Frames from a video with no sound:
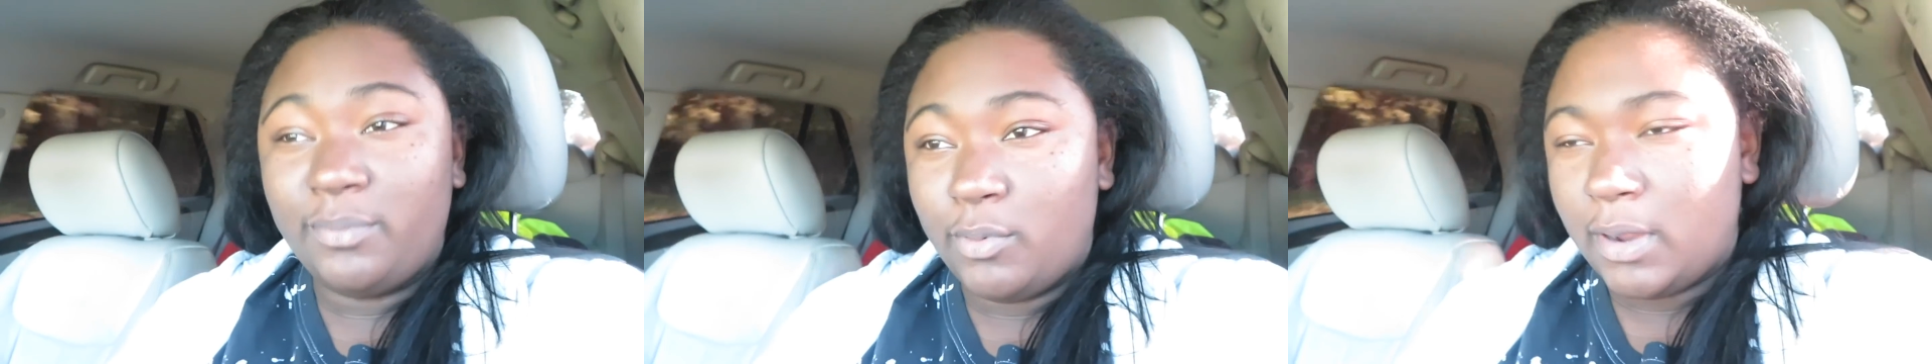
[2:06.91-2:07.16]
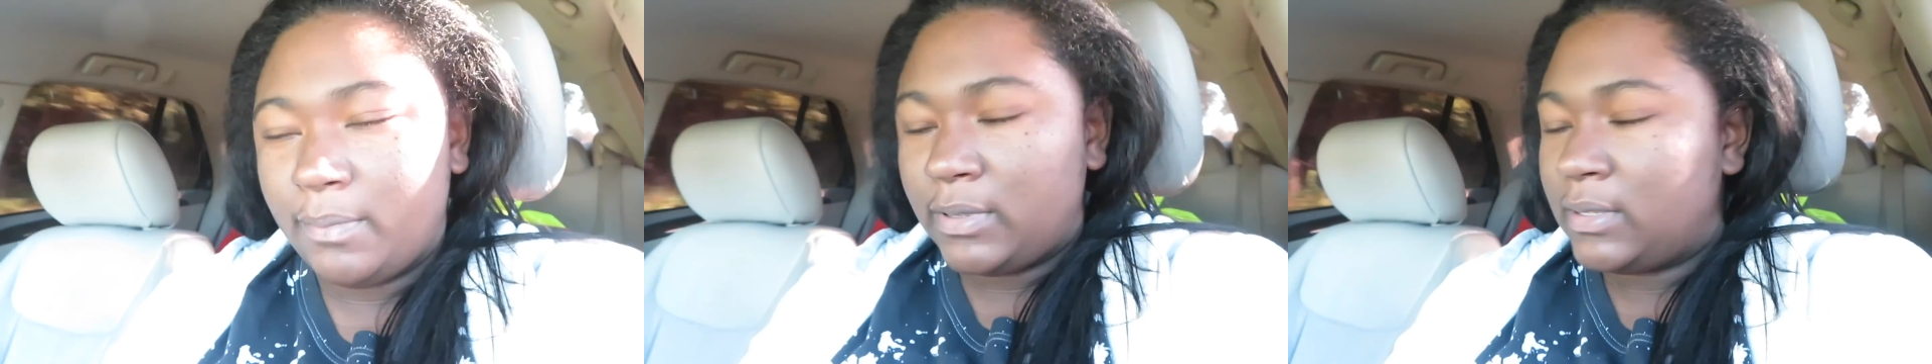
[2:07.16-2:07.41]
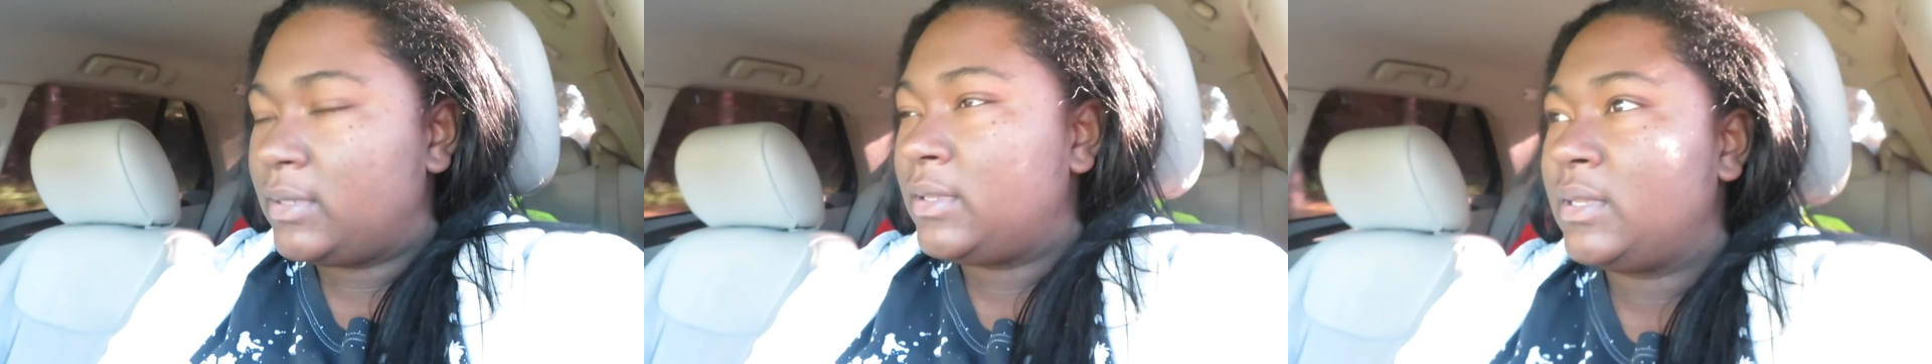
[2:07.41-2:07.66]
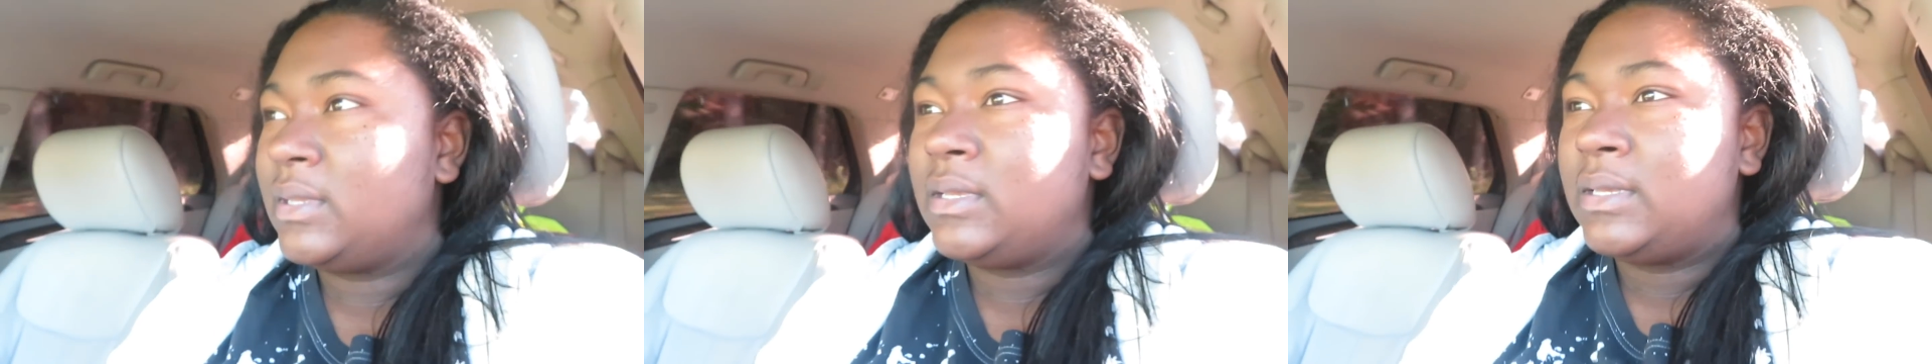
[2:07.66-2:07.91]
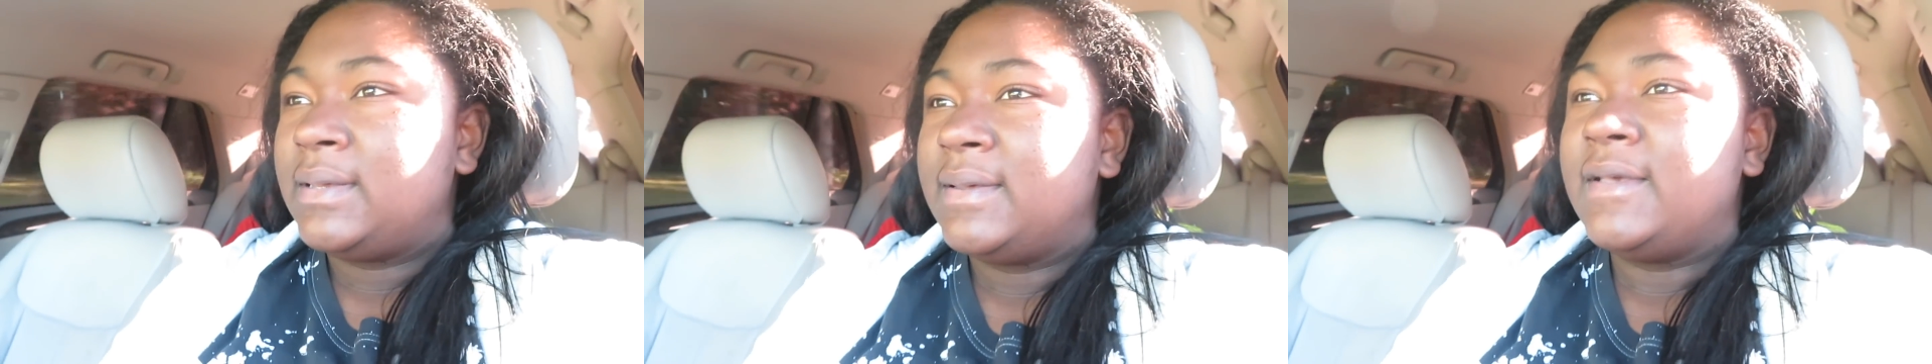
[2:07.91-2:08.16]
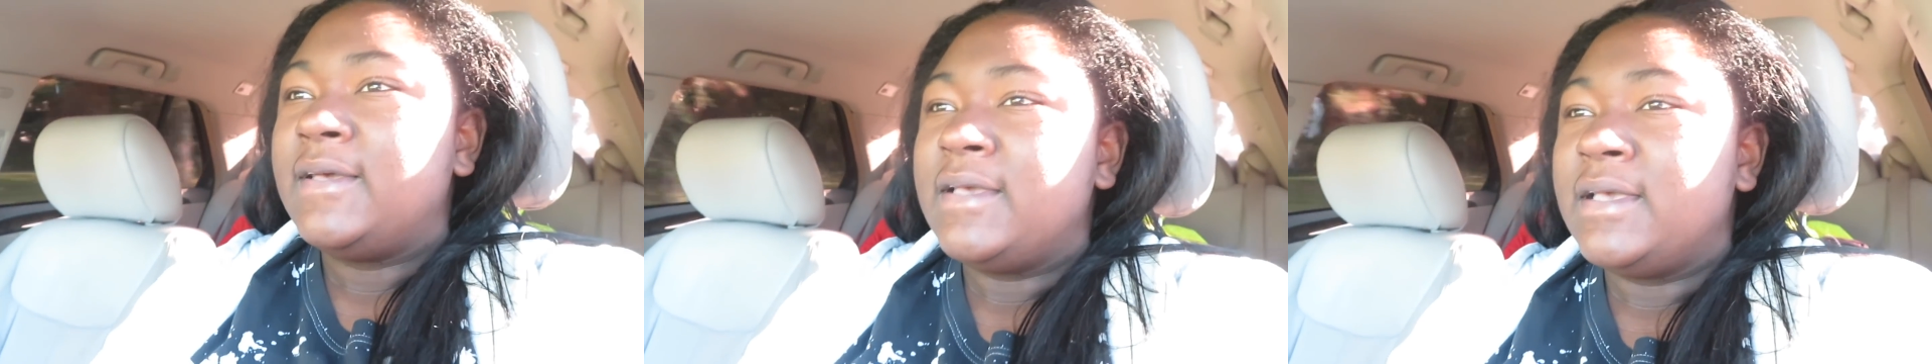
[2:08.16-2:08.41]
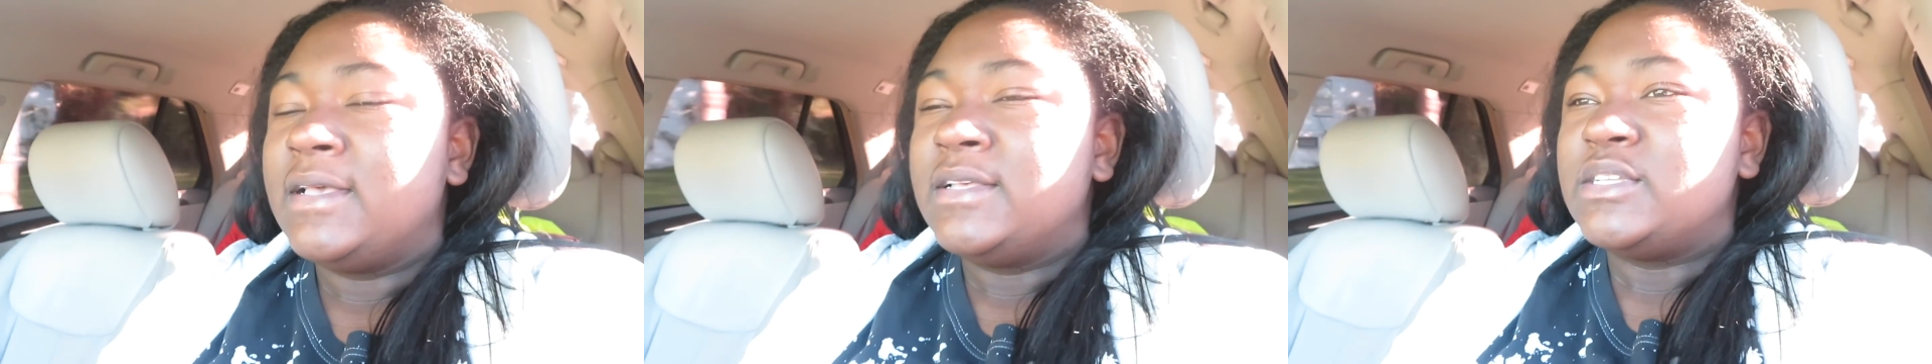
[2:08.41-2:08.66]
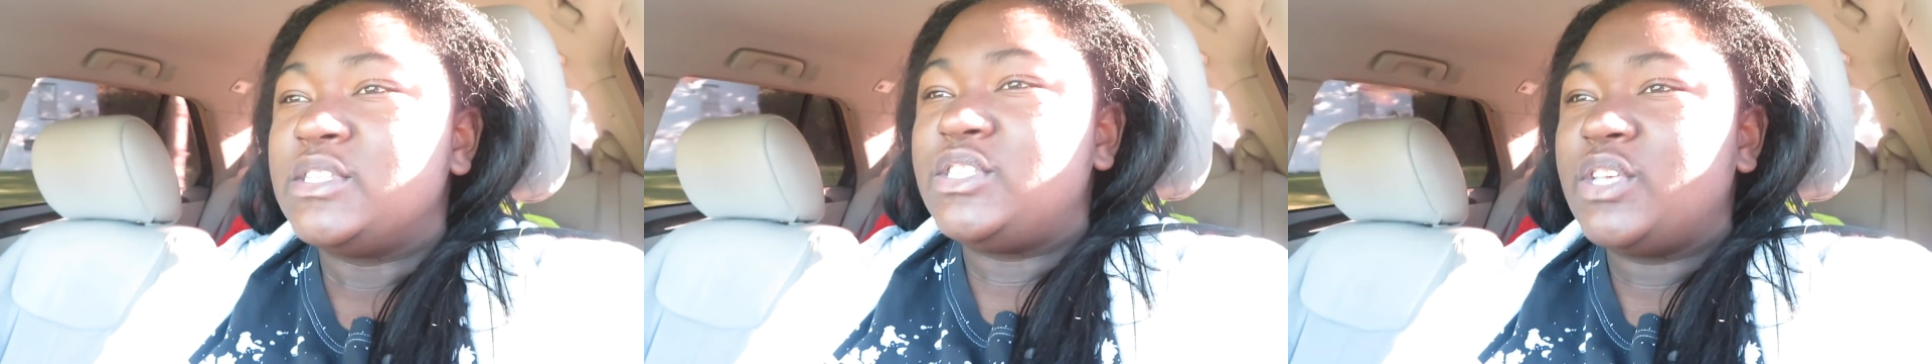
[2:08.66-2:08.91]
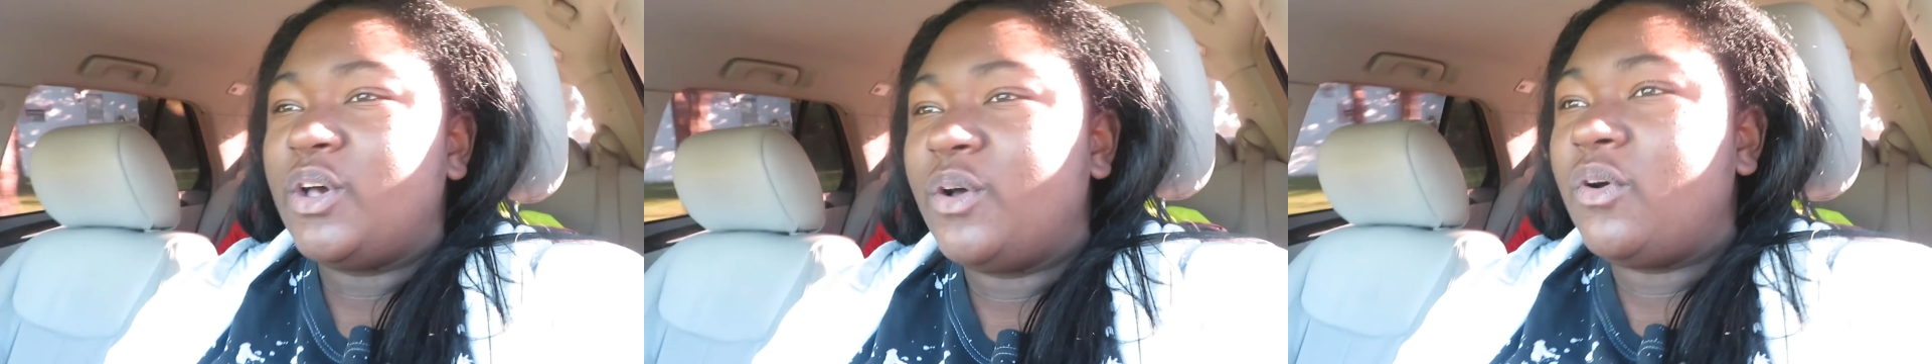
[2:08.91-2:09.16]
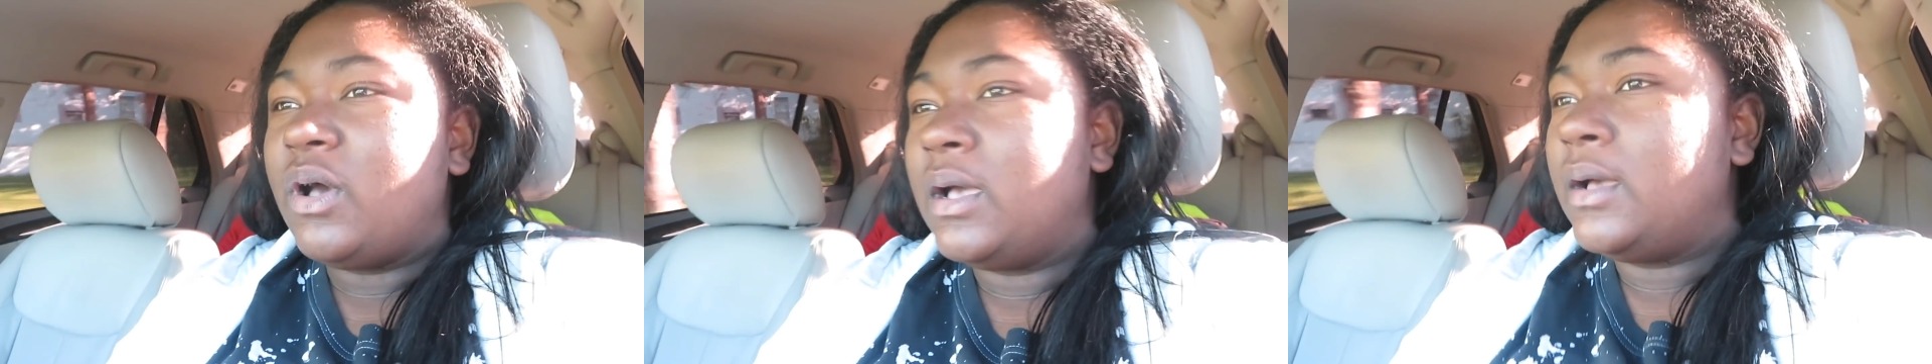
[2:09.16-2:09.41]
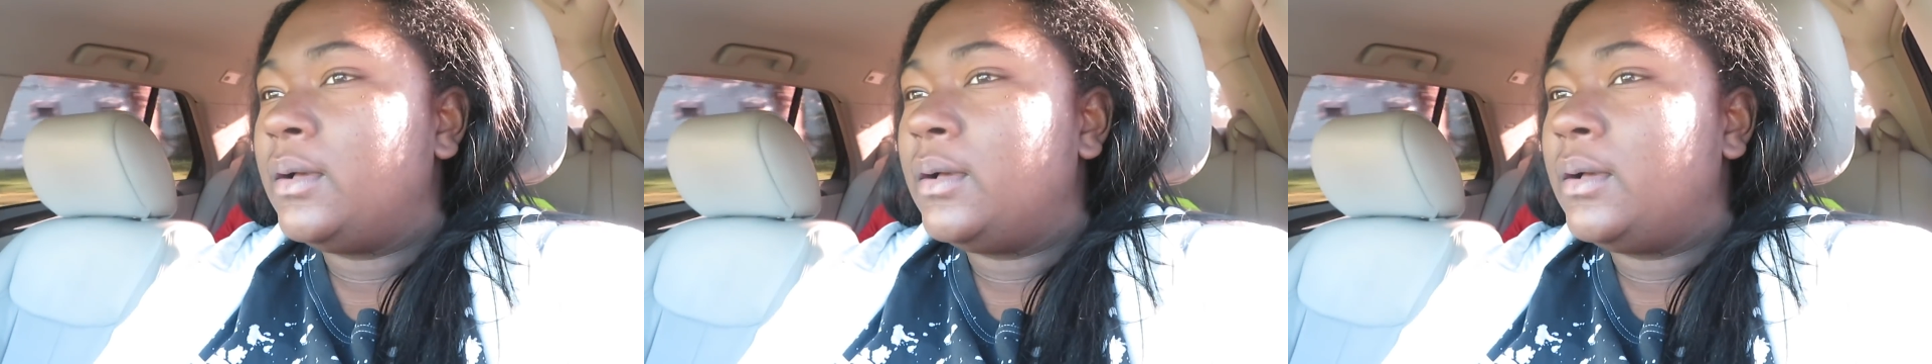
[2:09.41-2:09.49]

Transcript: apartment. So